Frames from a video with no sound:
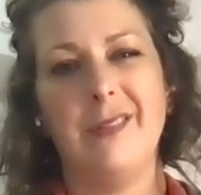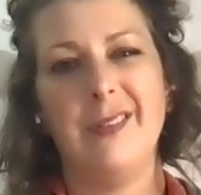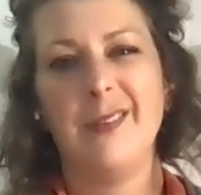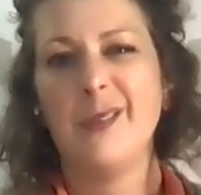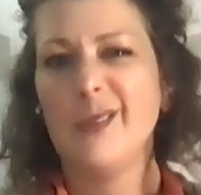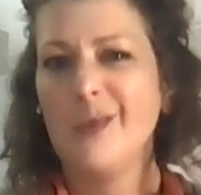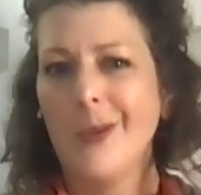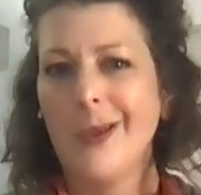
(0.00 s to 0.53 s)

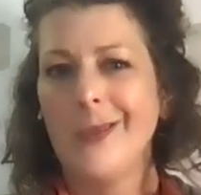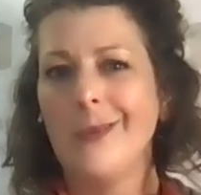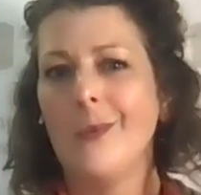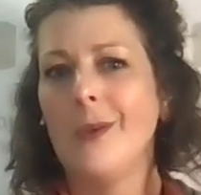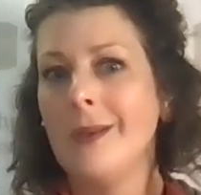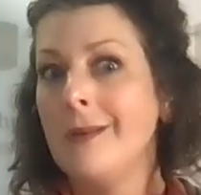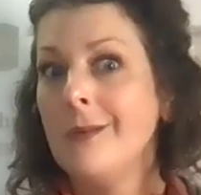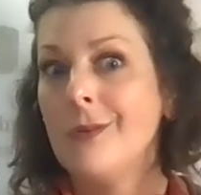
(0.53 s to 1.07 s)
the way that
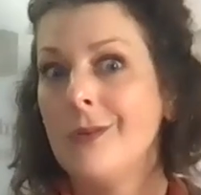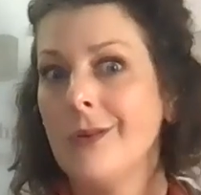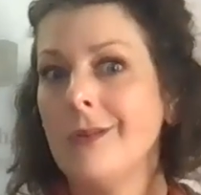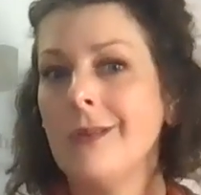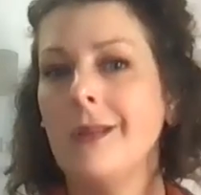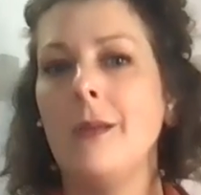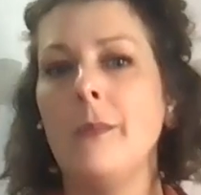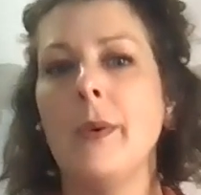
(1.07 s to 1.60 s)
we do,
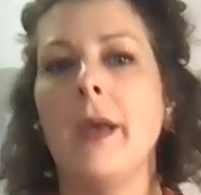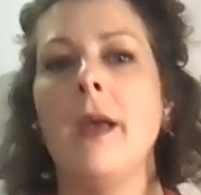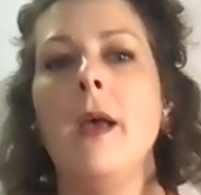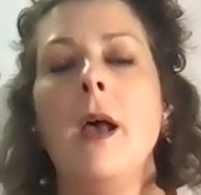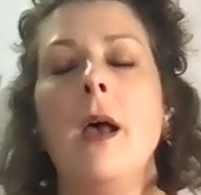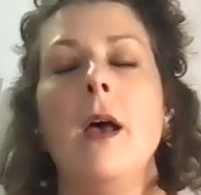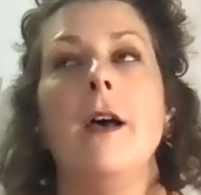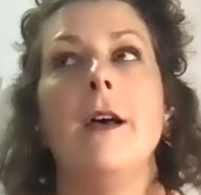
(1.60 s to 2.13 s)
certainly, but
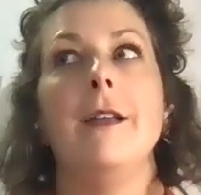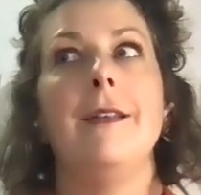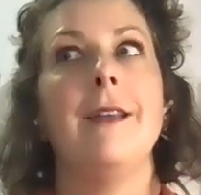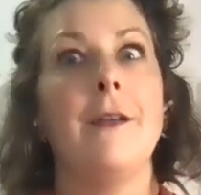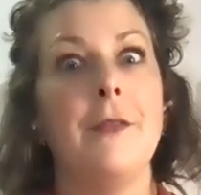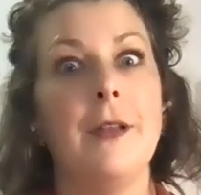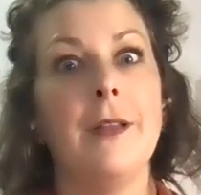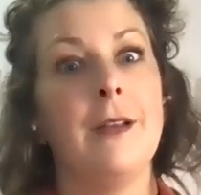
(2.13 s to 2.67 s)

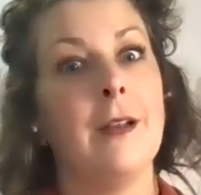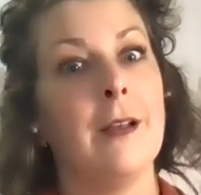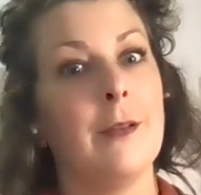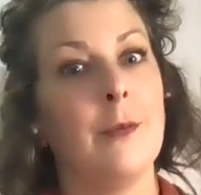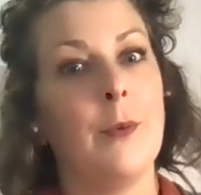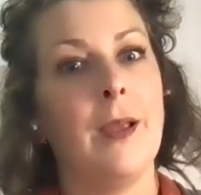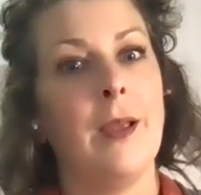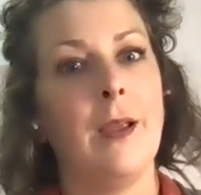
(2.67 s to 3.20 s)
definitely not
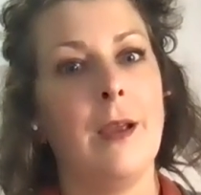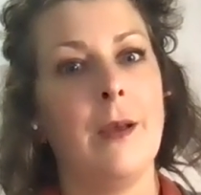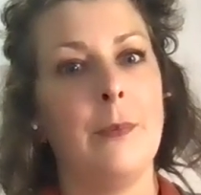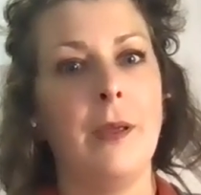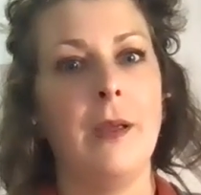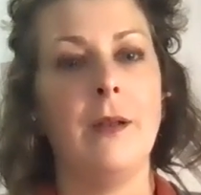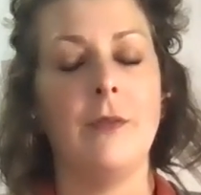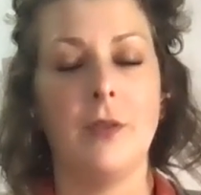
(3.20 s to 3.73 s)
the way a
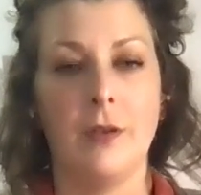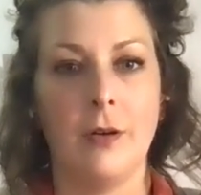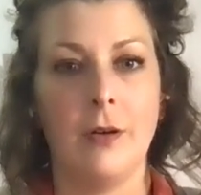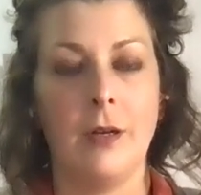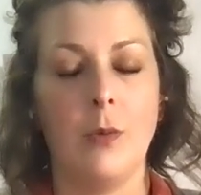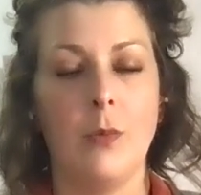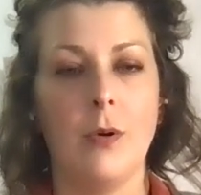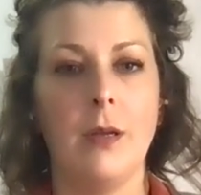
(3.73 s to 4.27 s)
plaintiff's
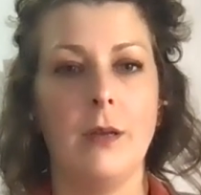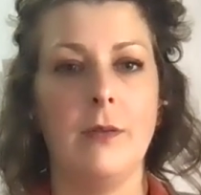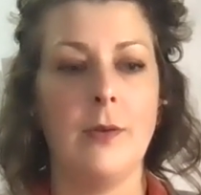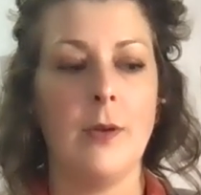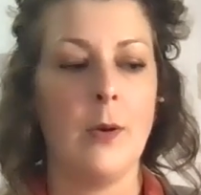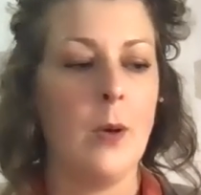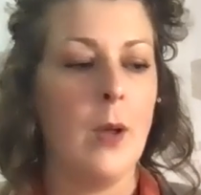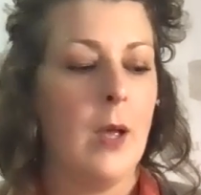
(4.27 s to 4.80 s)
attorney would.
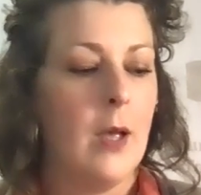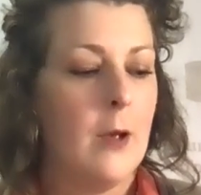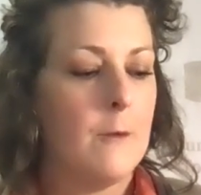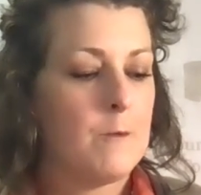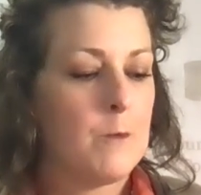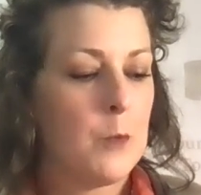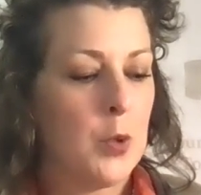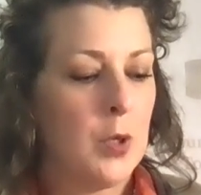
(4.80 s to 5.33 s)
So
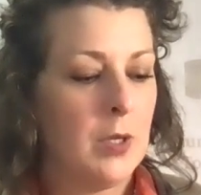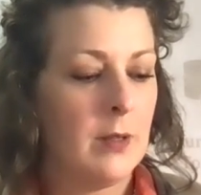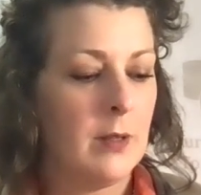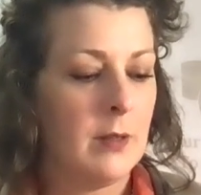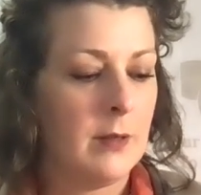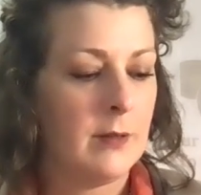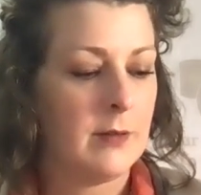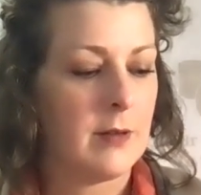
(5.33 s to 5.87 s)
one of the
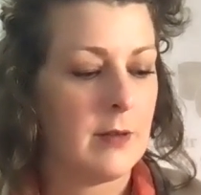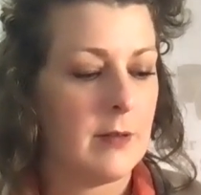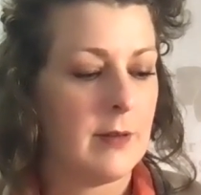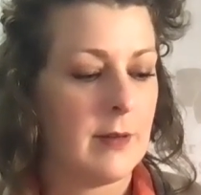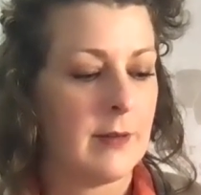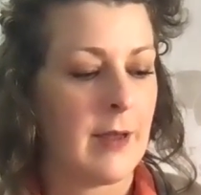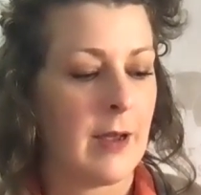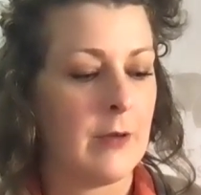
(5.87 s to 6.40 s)
things that
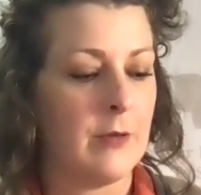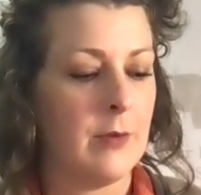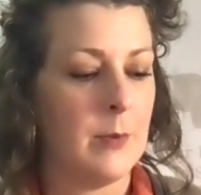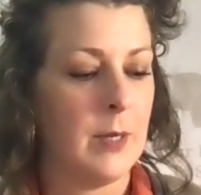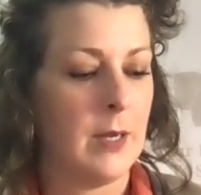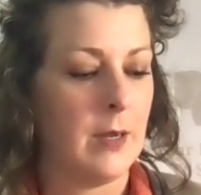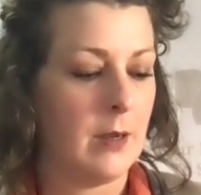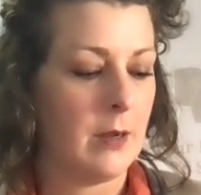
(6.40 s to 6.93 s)
sticks out to
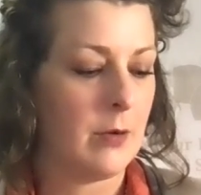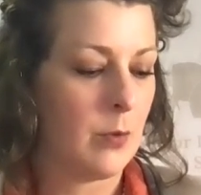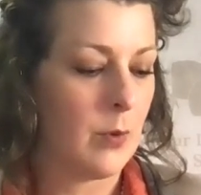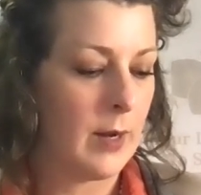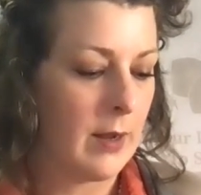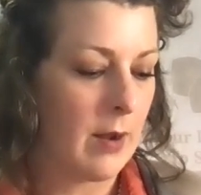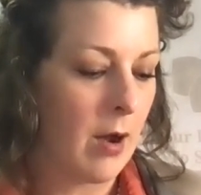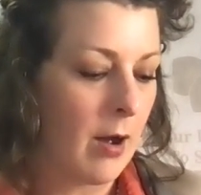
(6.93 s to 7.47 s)
me
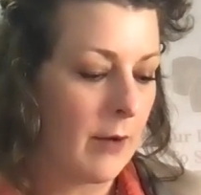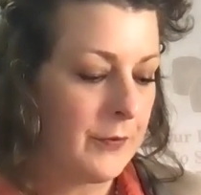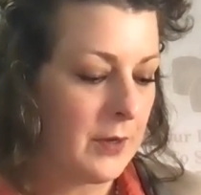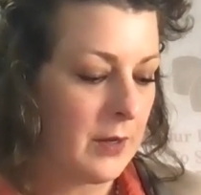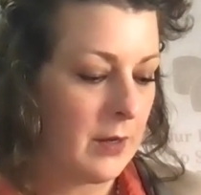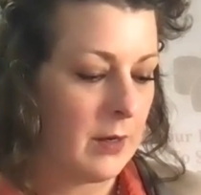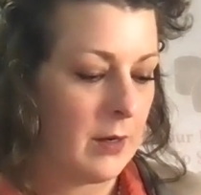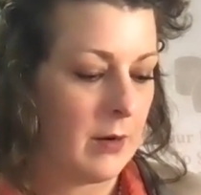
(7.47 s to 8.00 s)
quite
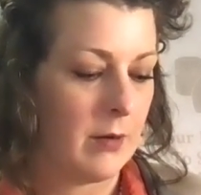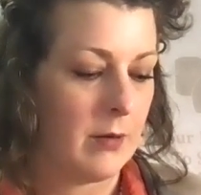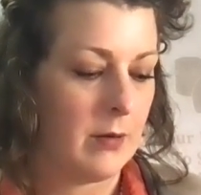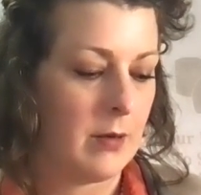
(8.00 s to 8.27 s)
often,